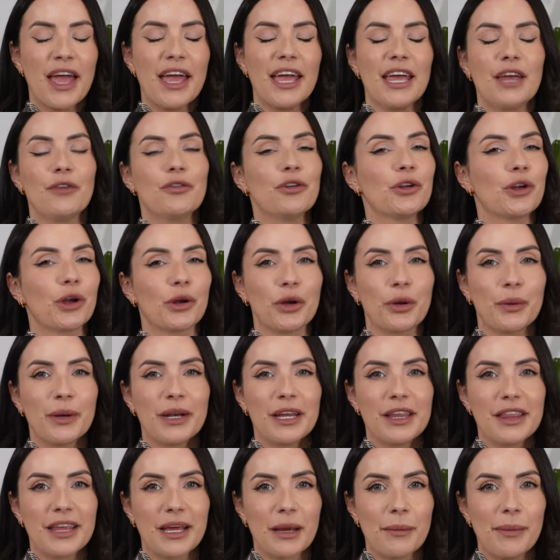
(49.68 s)
If you don't know
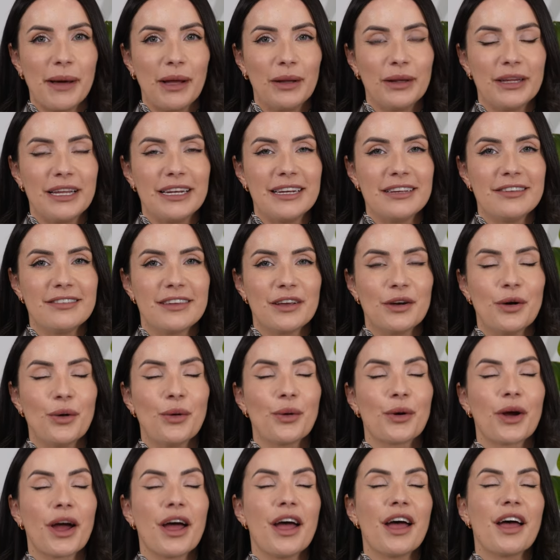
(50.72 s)
anything about Lily
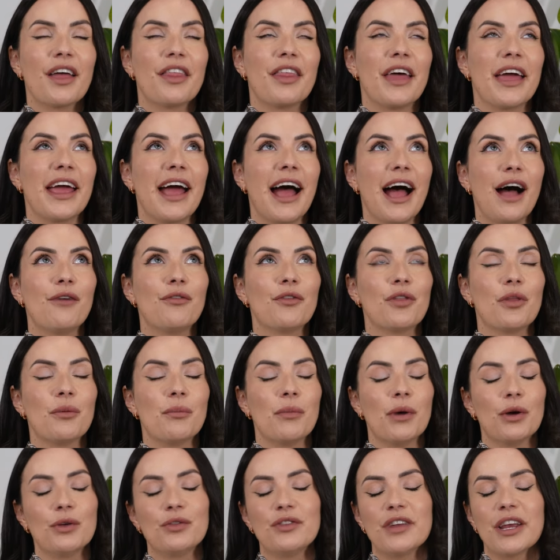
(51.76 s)
Silk, they have the
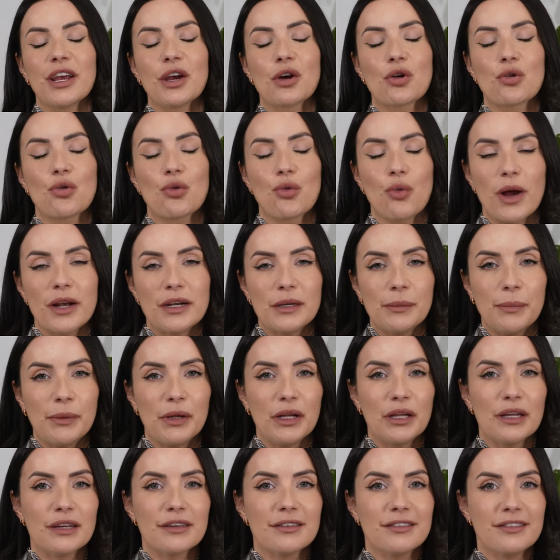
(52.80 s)
most
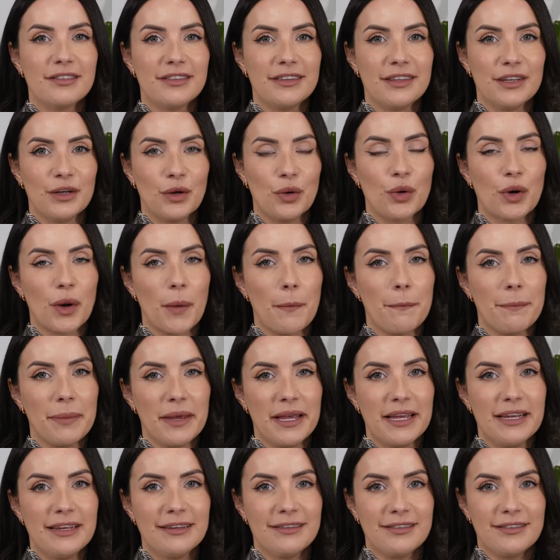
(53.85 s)
incredible silk
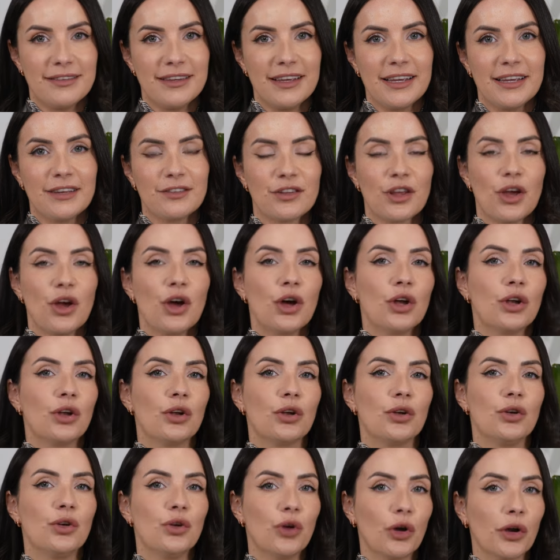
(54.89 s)
pieces.
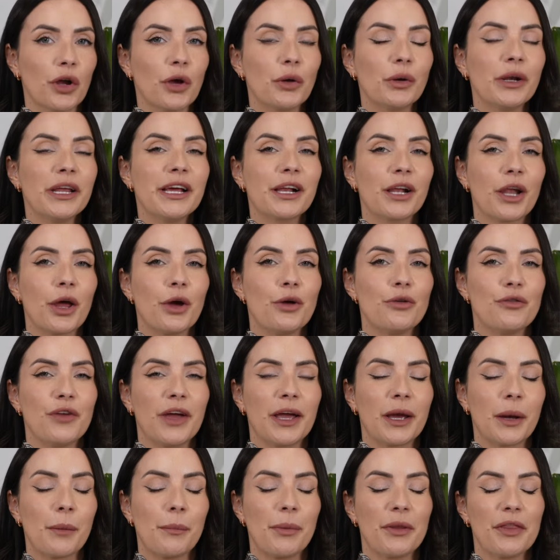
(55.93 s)
Not only
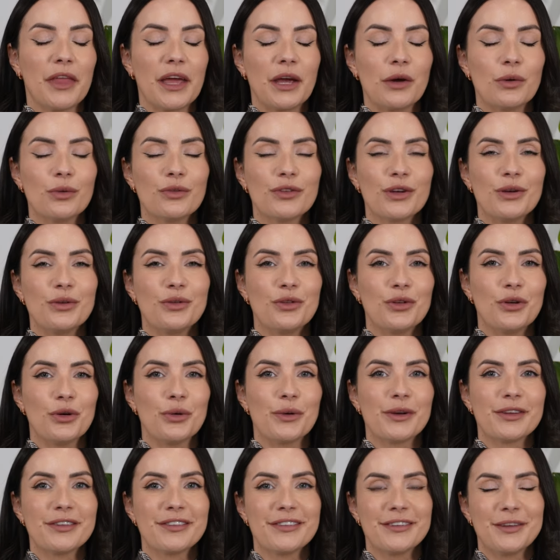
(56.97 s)
clothing, but they also
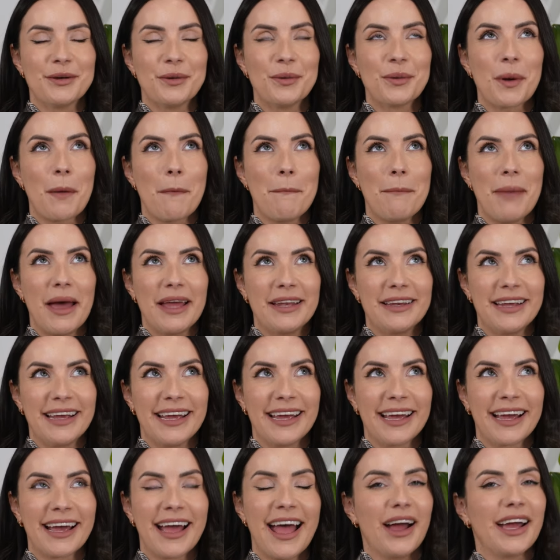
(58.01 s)
do silk
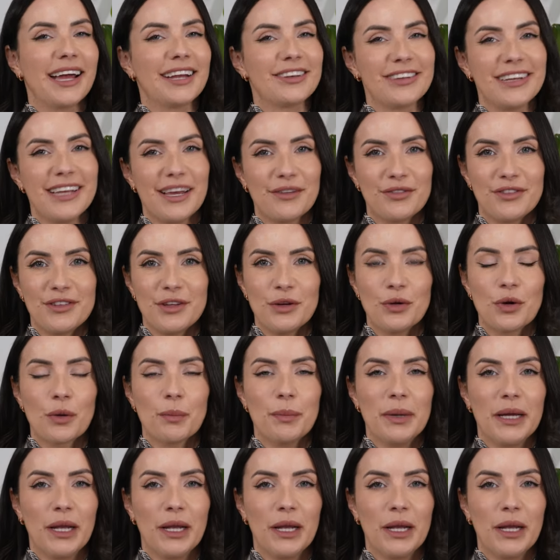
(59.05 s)
bedding. I actually have silk